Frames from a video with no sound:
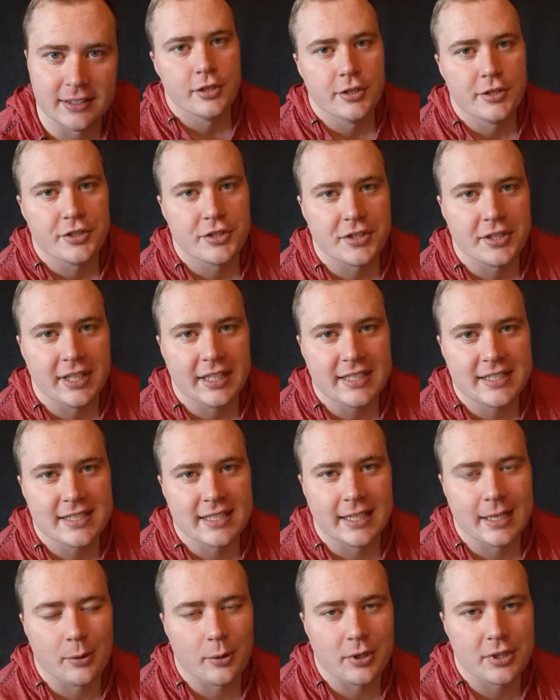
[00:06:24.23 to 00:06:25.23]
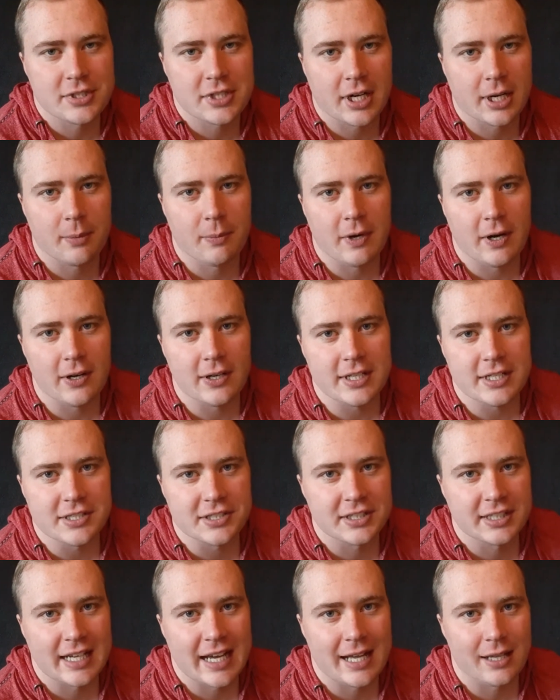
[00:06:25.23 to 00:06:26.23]
So the next thing I want to talk about is
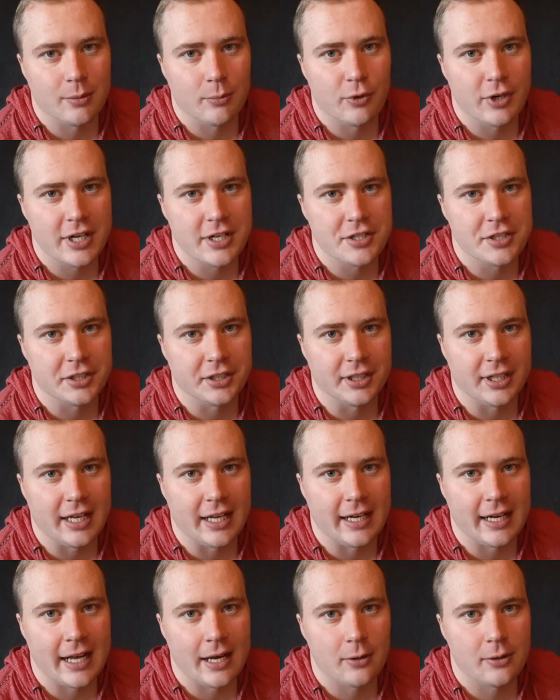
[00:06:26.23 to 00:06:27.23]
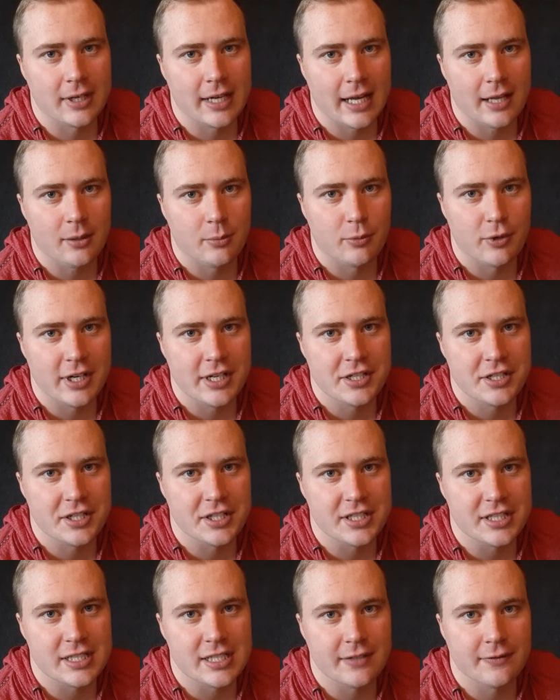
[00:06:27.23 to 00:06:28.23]
calibration and how
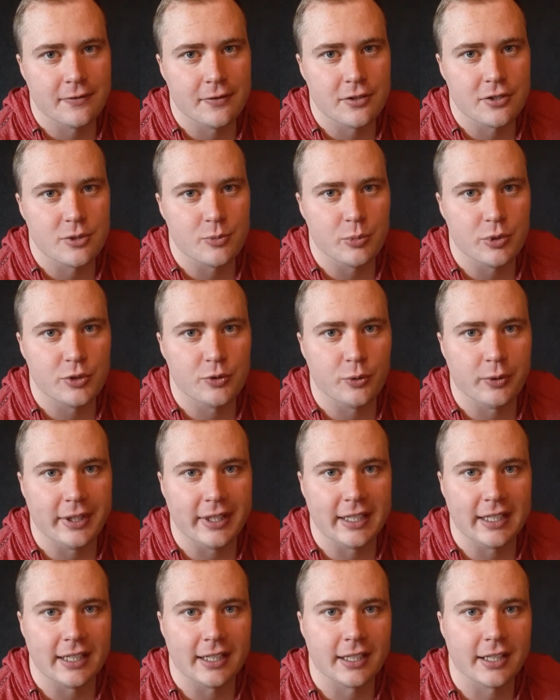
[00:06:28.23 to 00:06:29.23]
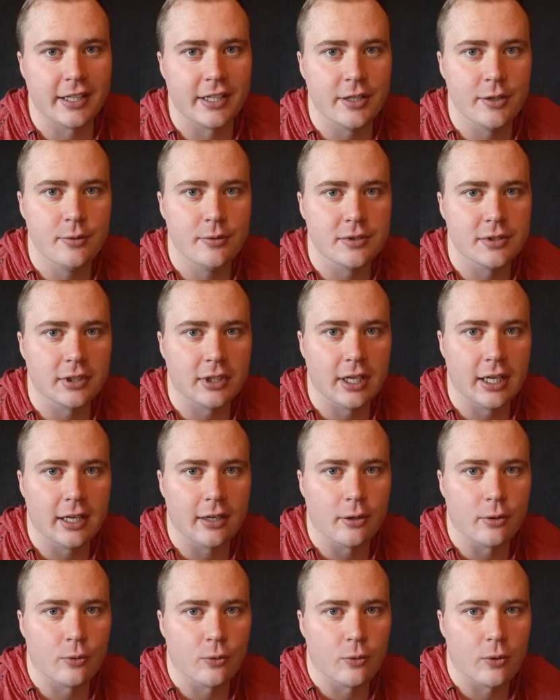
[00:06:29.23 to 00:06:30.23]
calibration differs between acute
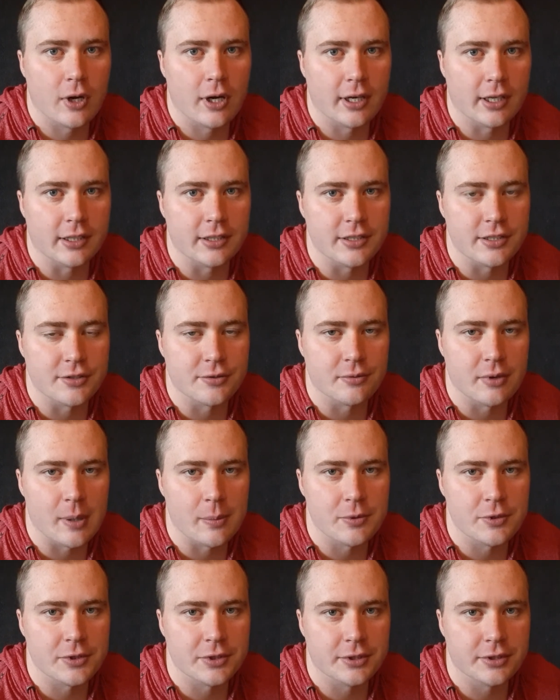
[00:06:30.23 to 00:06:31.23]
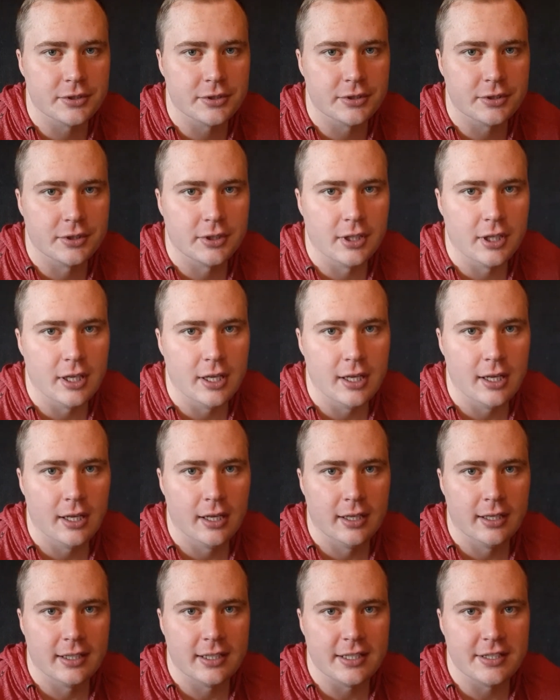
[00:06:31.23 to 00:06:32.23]
and chronic disruptions.
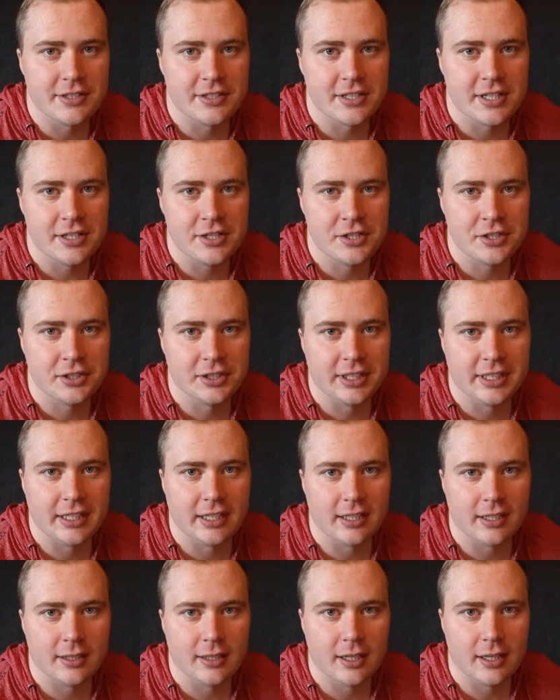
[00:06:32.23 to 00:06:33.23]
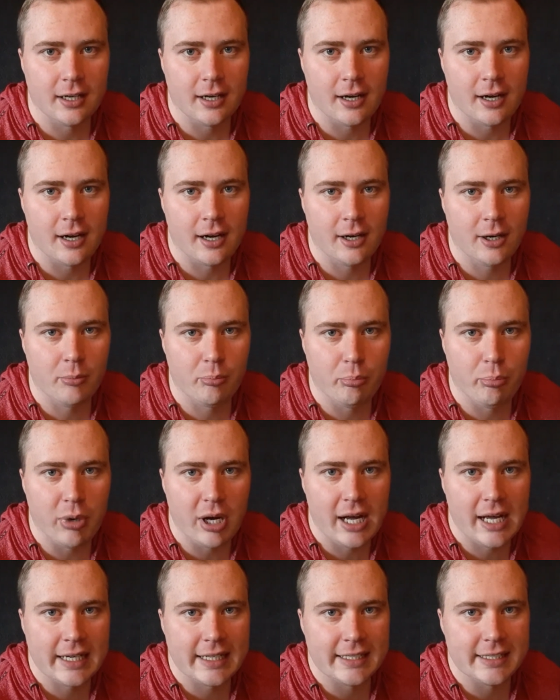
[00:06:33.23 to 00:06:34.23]
Essentially, our
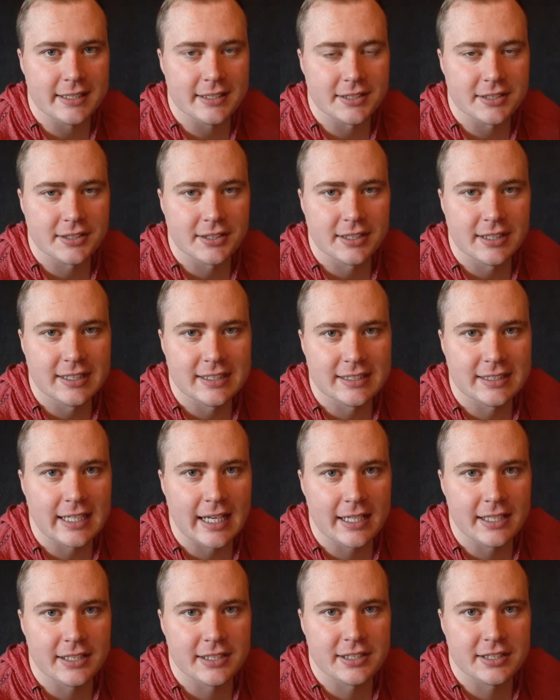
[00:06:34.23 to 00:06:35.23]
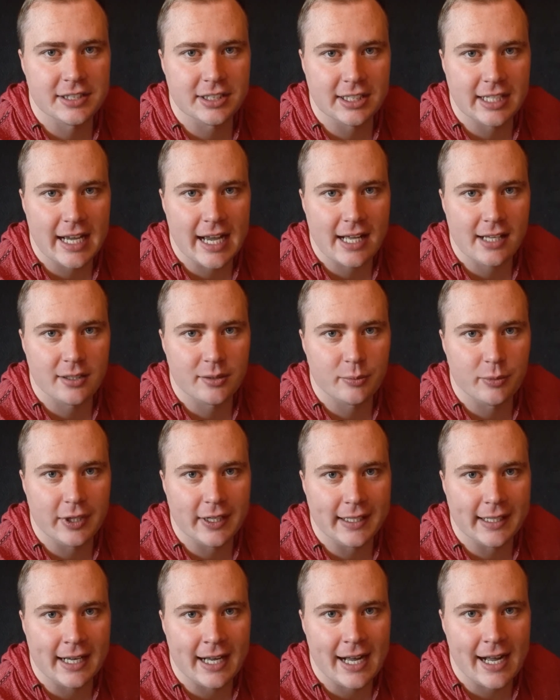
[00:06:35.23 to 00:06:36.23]
bodies tend to
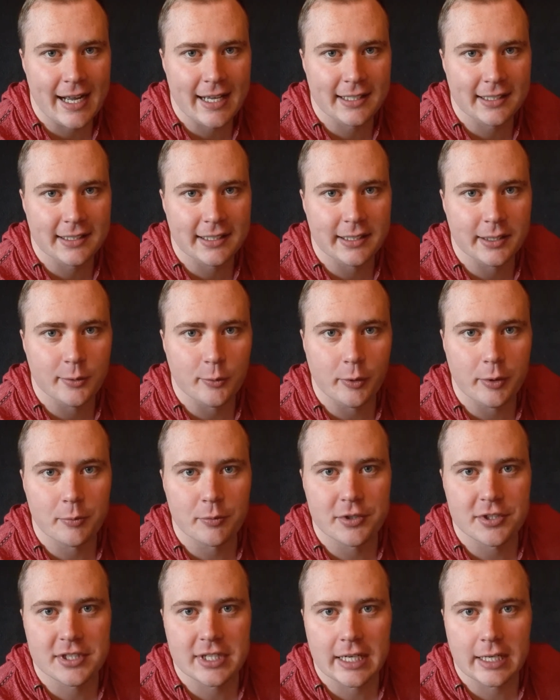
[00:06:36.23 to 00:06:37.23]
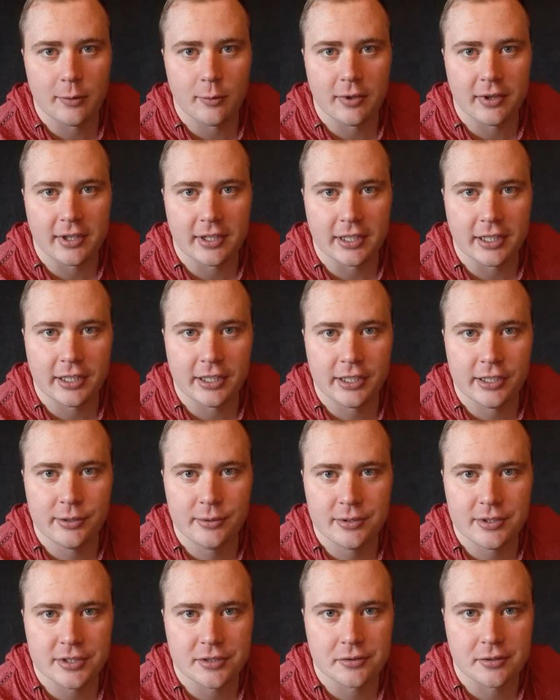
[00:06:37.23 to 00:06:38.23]
calibrate highly when presented with an
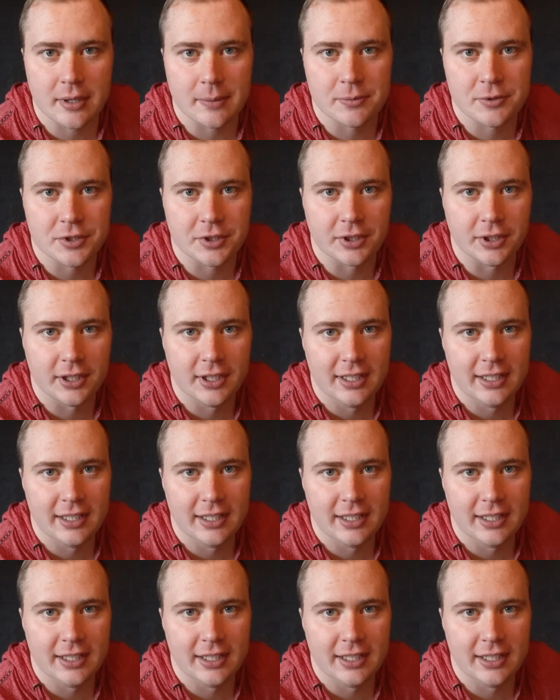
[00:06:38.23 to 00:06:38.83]
acute disruption,